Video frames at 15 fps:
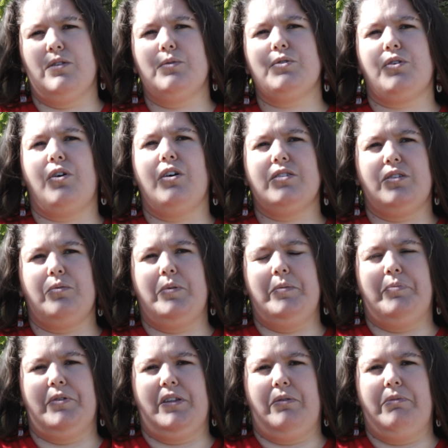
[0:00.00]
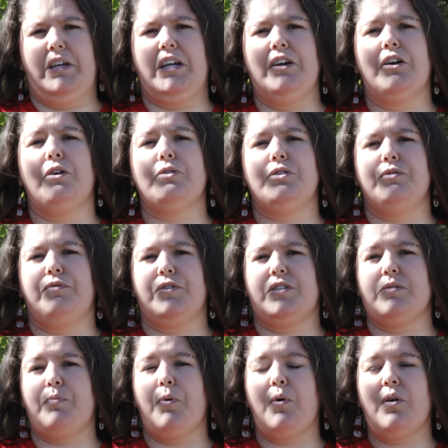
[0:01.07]
Those are also people that we can go to for
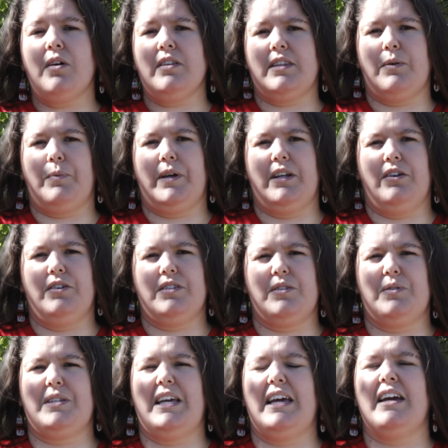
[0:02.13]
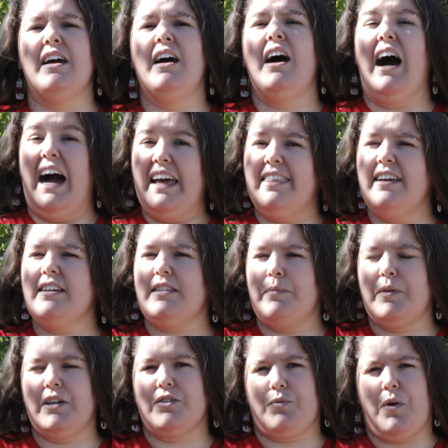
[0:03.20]
support, that we can also say, I think
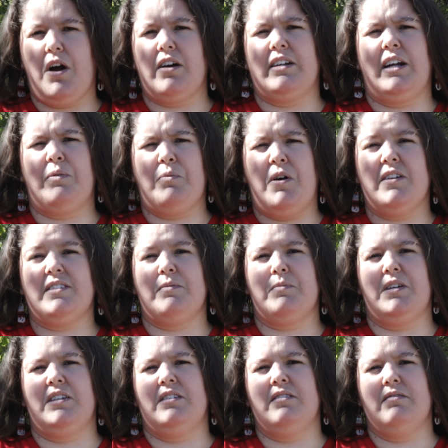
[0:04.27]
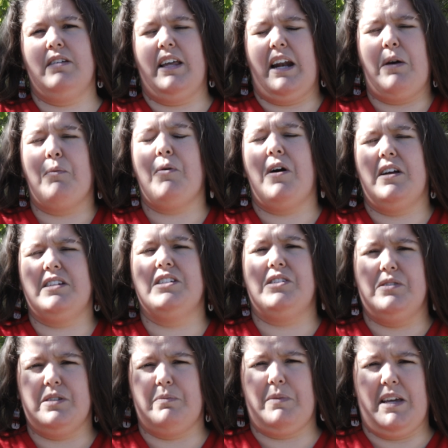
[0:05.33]
something's wrong and I want to
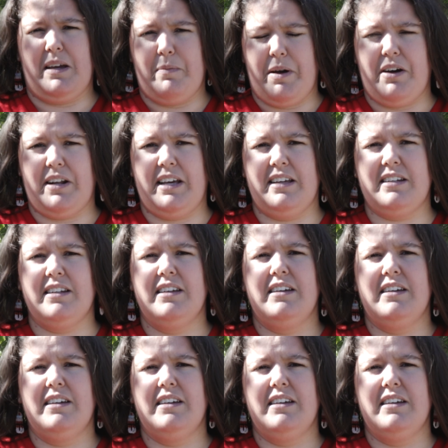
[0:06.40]
do something about it.